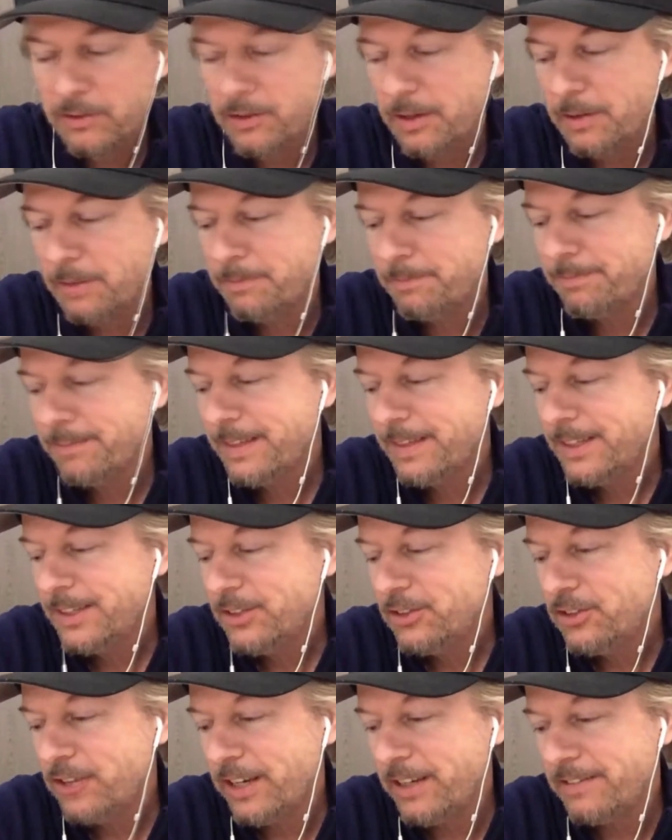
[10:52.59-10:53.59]
was
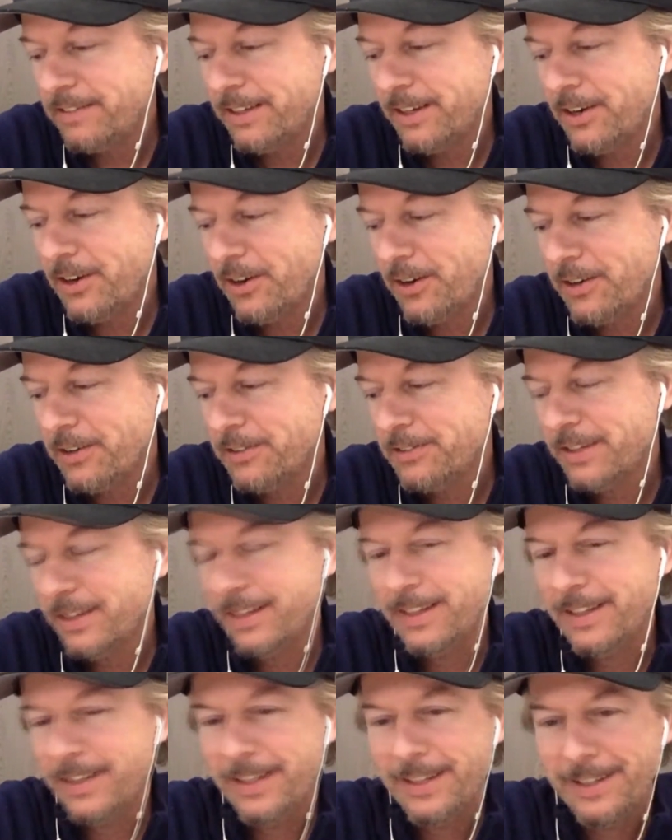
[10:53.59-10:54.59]
chasing cars,
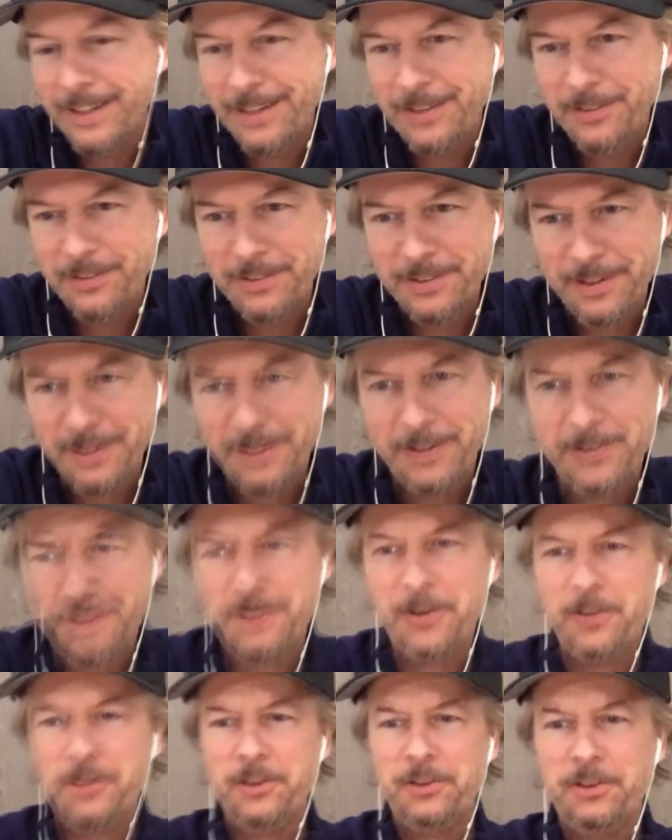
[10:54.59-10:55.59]
and then he was like,
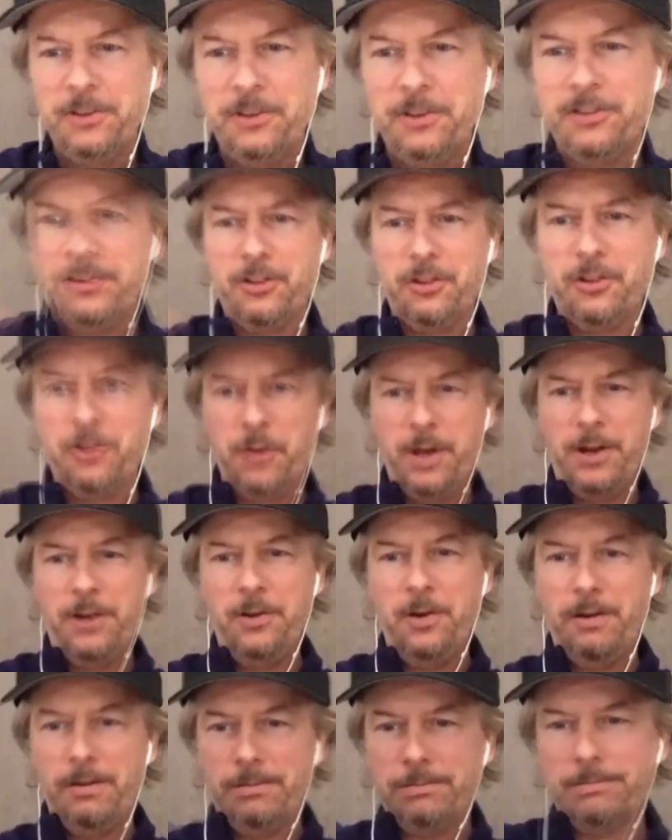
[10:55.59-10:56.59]
oh, this is the way
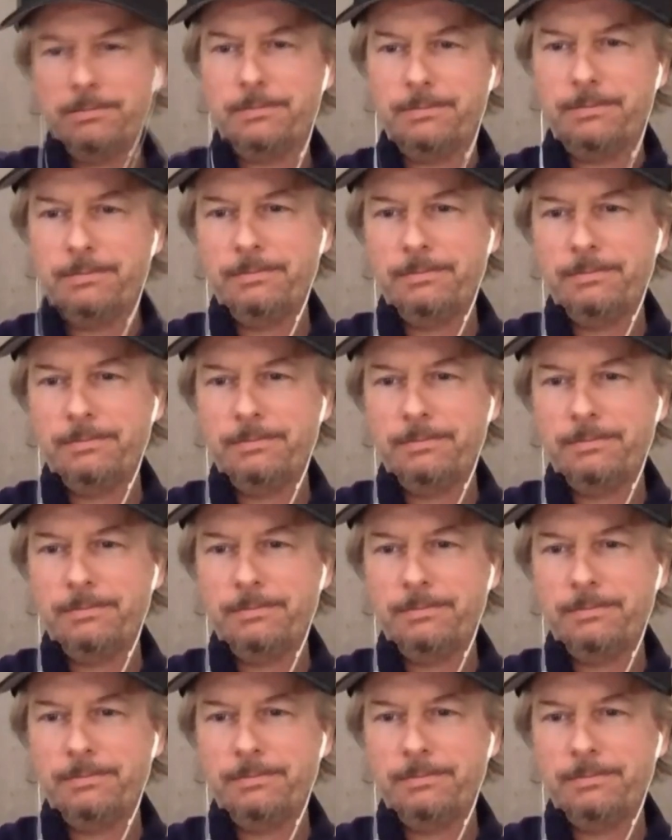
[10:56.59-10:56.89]
to do it.